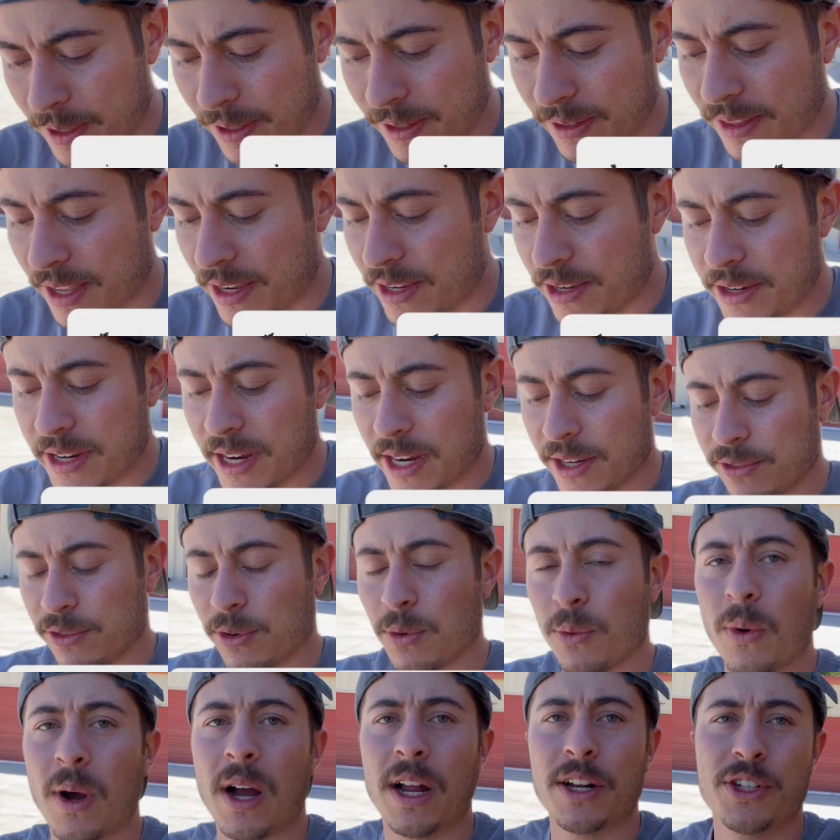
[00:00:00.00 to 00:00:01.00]
Thank you guys for
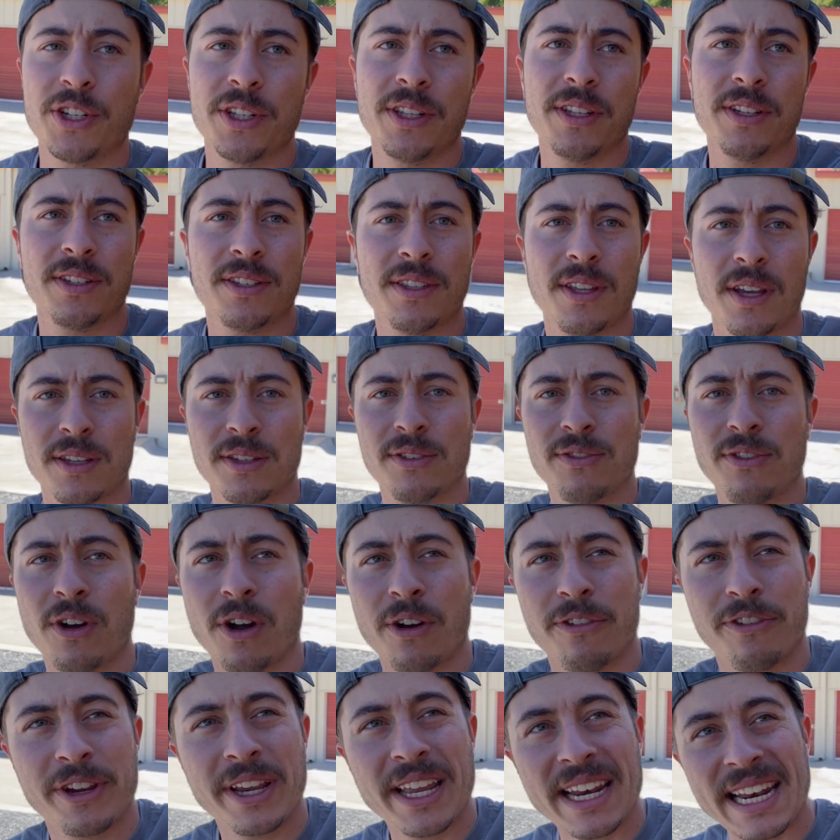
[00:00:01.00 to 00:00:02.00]
watching this thus far.
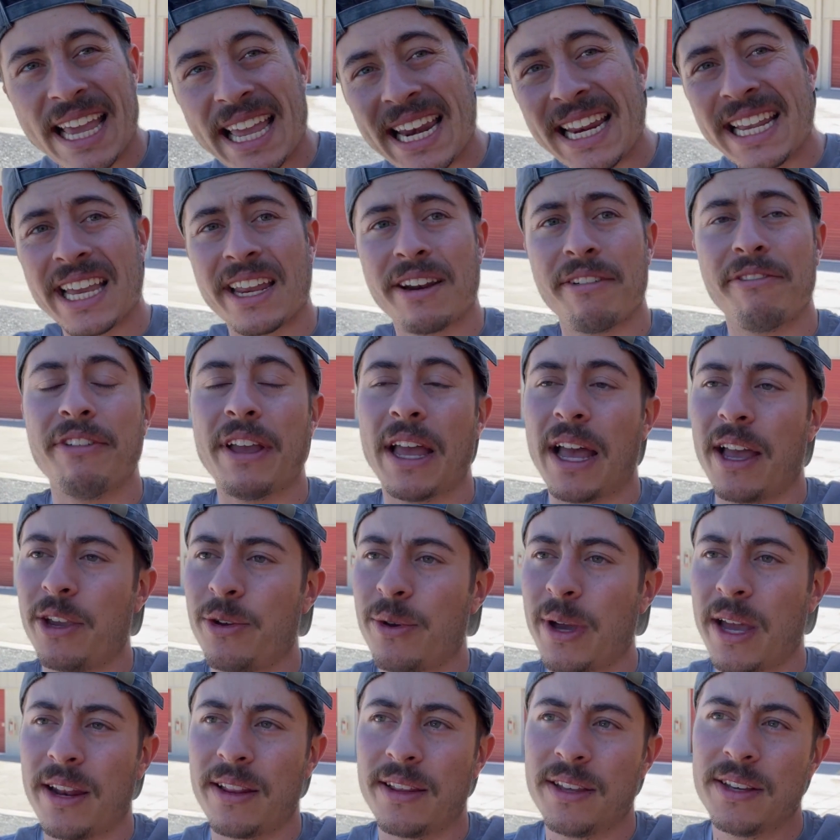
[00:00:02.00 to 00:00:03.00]
If you're getting any kind of value
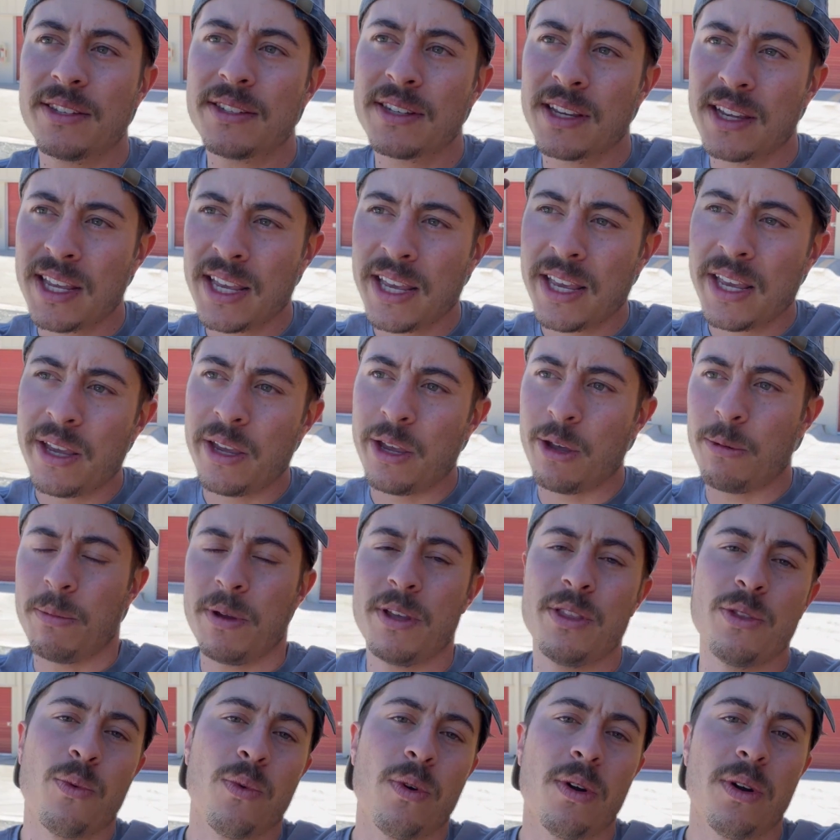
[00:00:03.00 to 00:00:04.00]
out of this, it'd mean
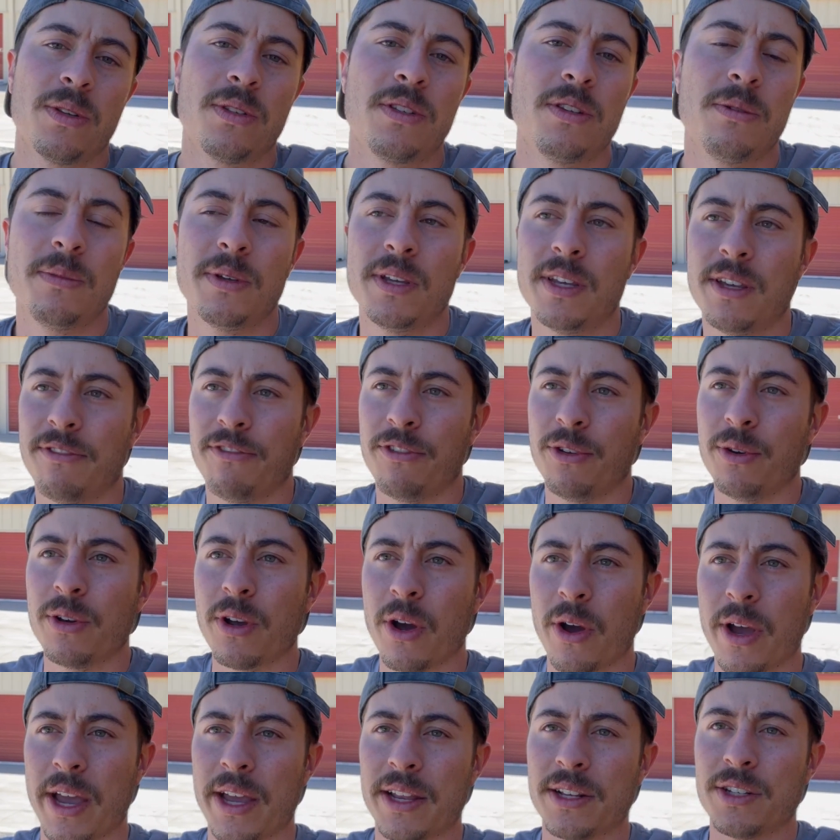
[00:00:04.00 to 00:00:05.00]
the world to me if you go
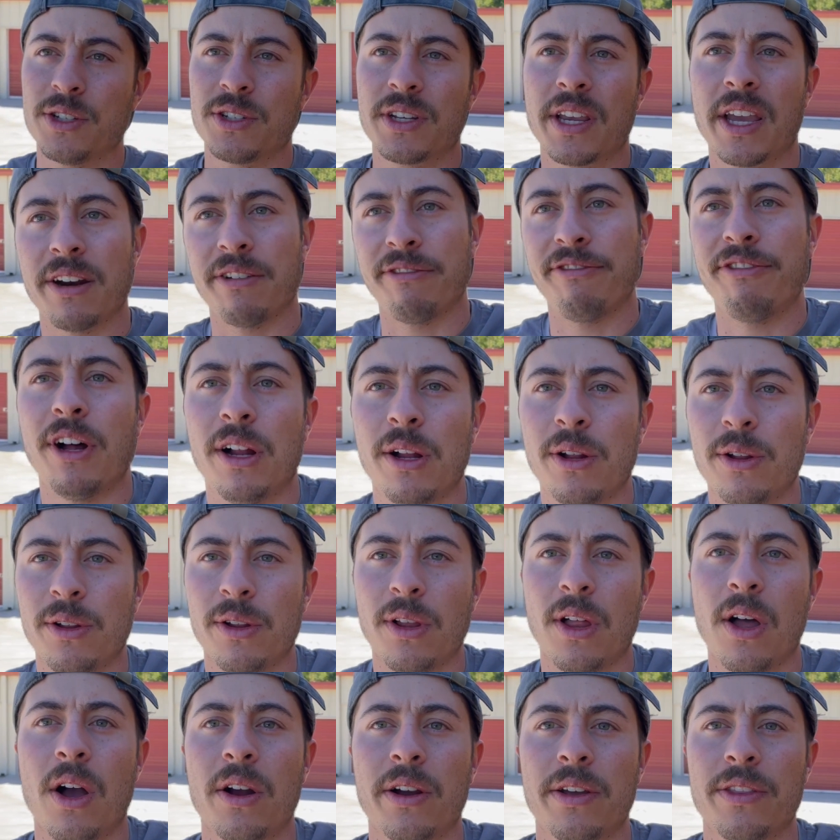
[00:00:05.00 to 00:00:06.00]
ahead and just kind of follow
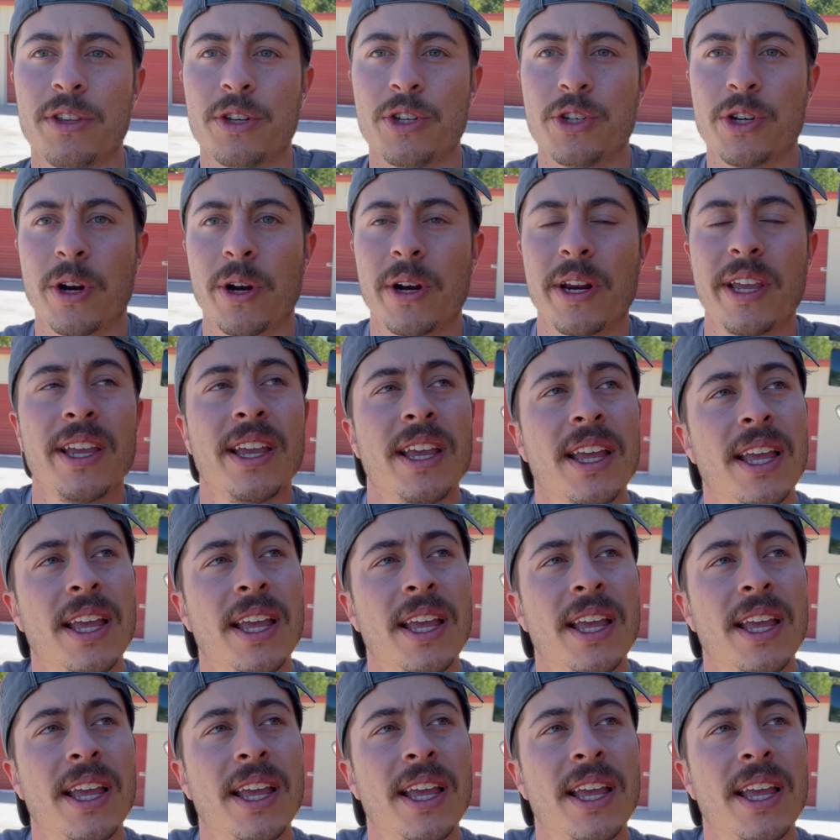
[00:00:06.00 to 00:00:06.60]
along in the journey.